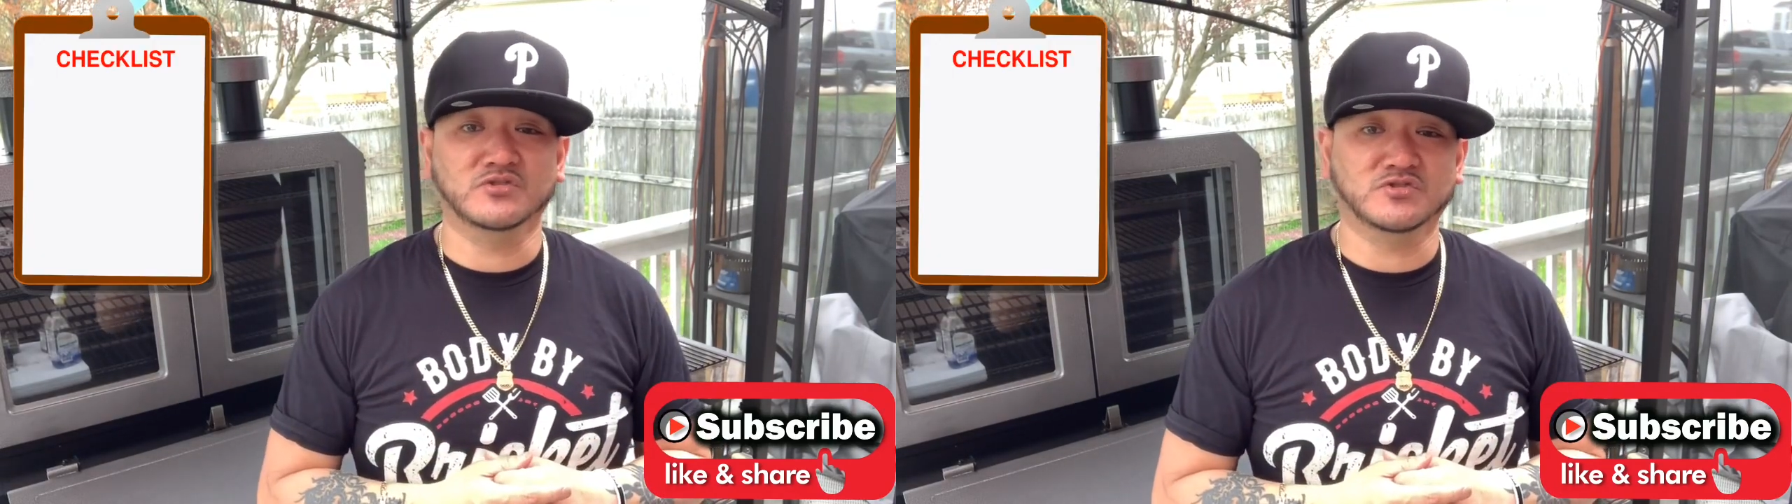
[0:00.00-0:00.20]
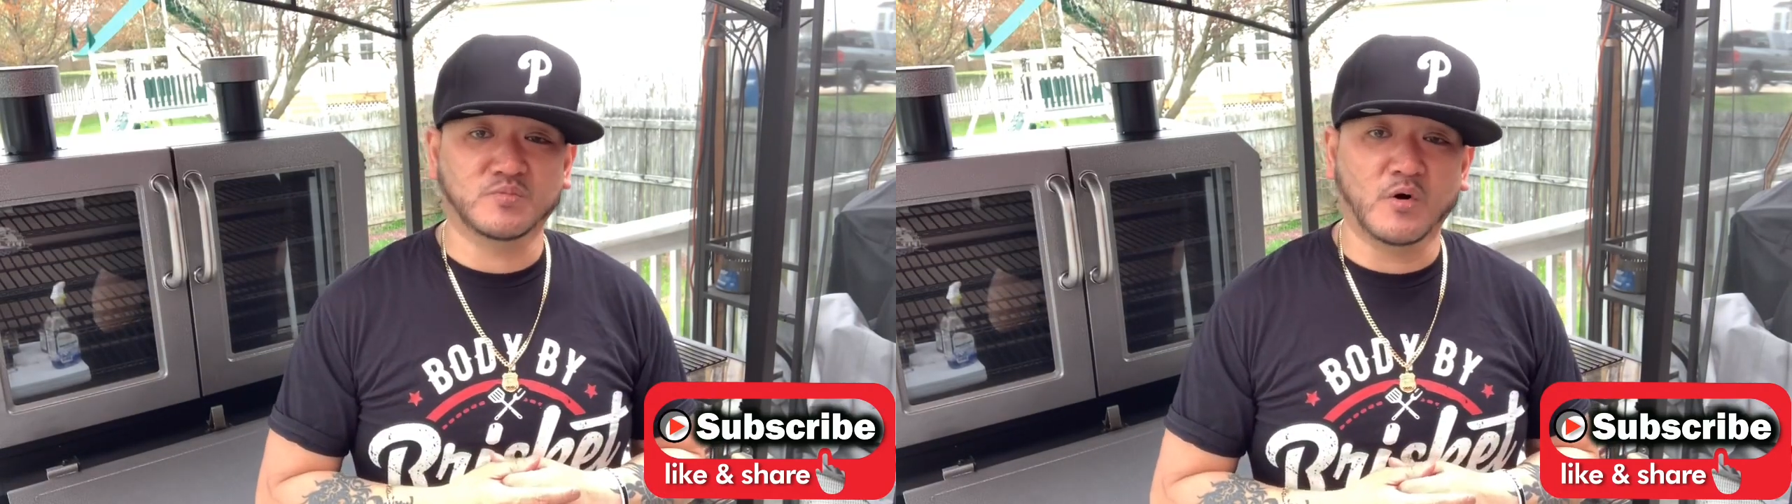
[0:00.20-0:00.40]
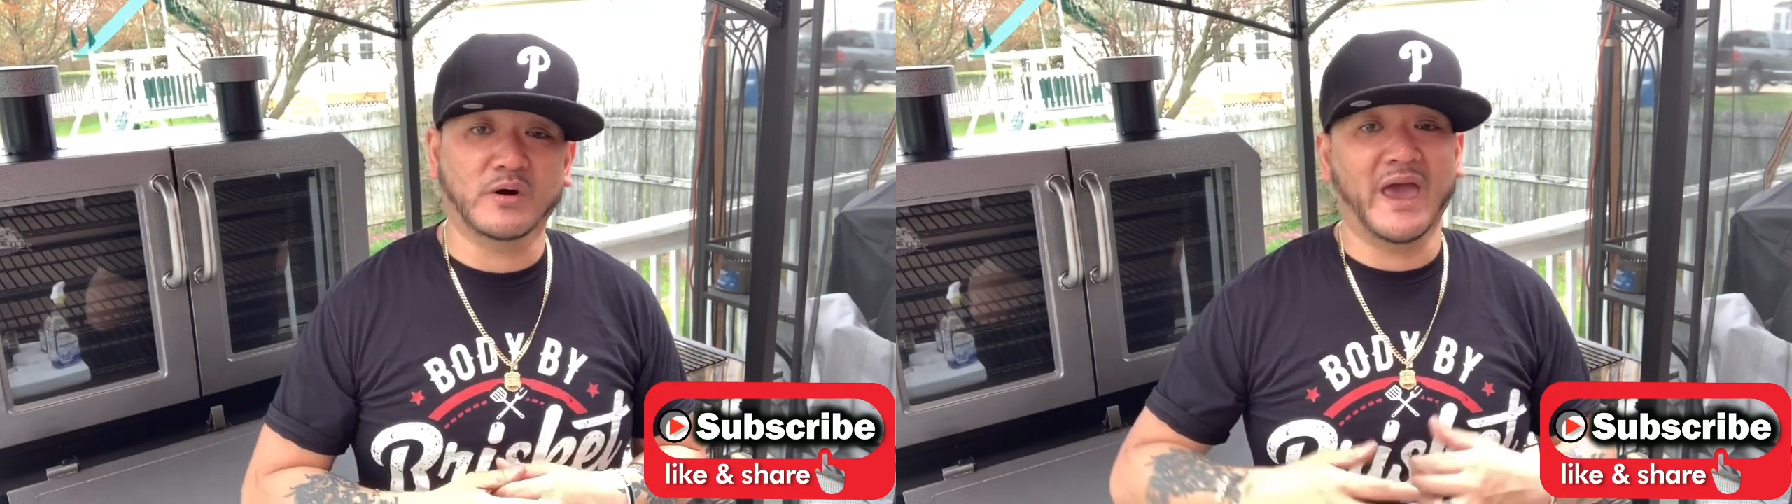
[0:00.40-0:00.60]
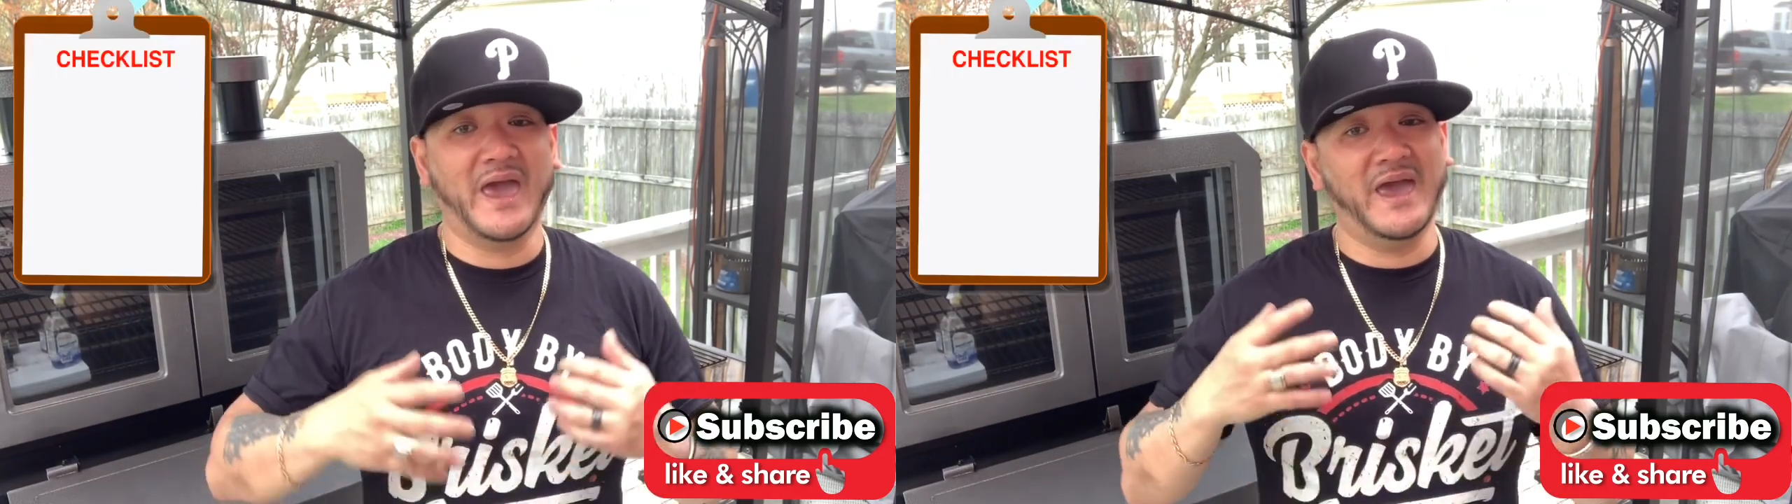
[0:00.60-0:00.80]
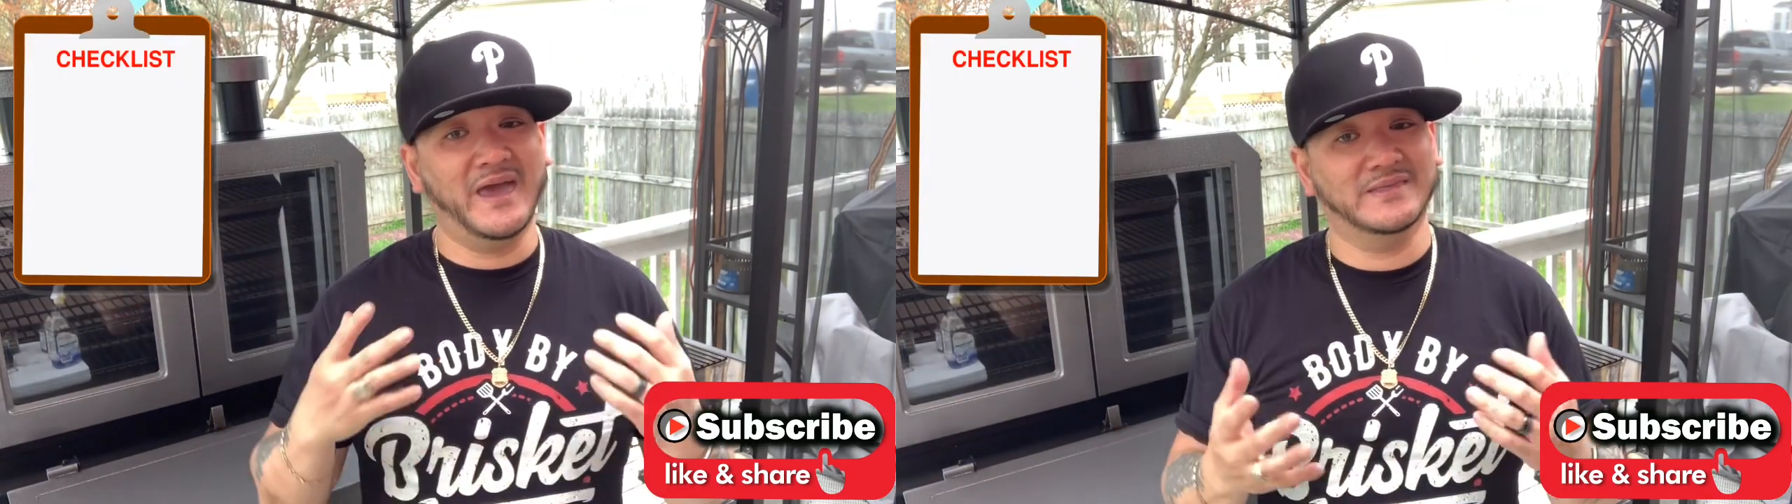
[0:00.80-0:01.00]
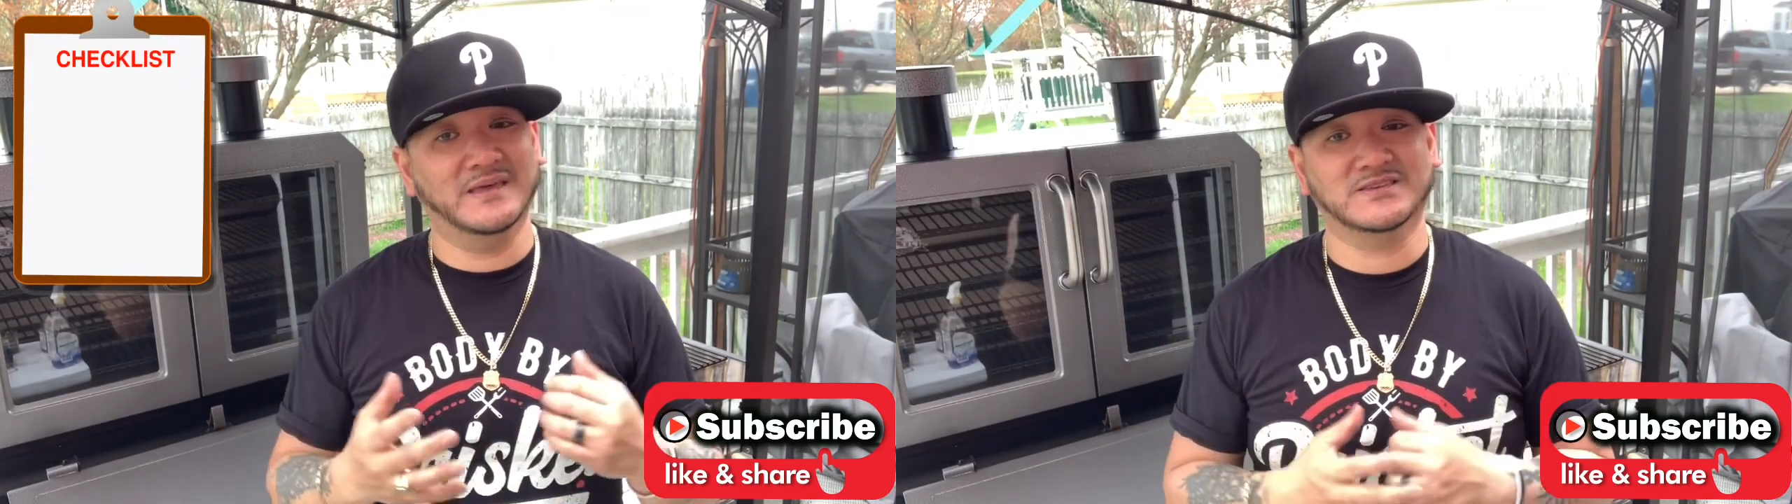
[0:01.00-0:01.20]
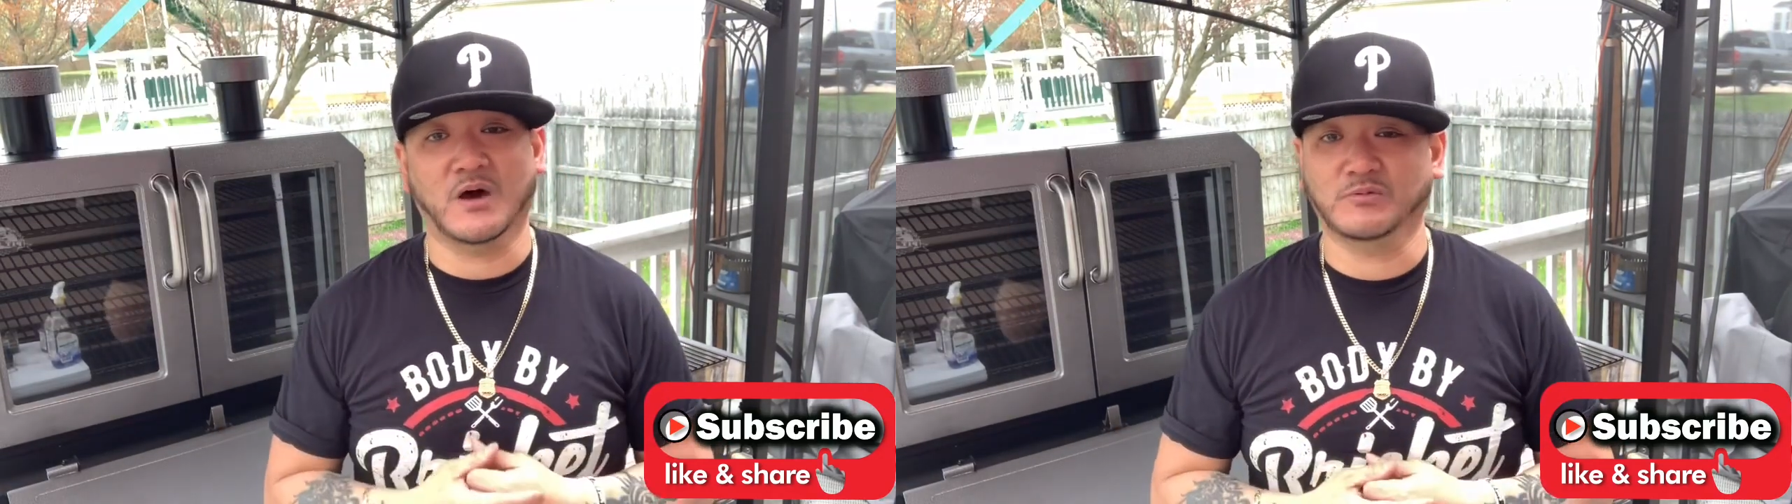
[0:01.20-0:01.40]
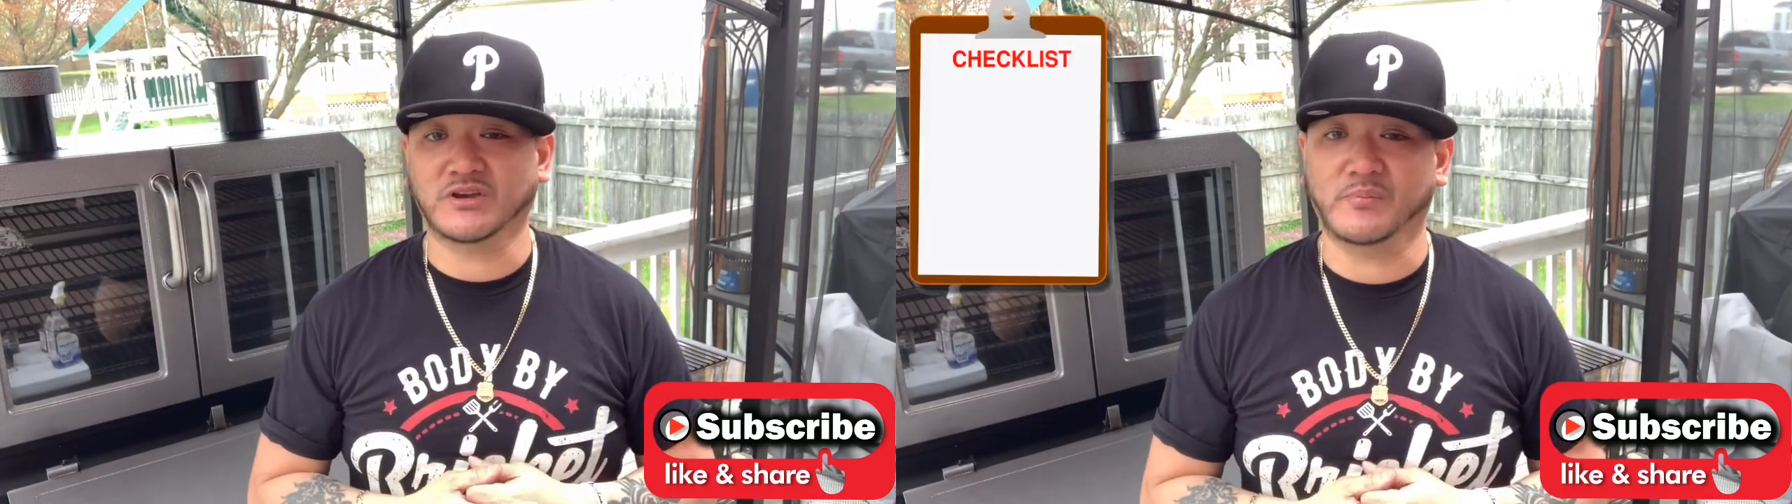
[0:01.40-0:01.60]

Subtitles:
smoke and the chop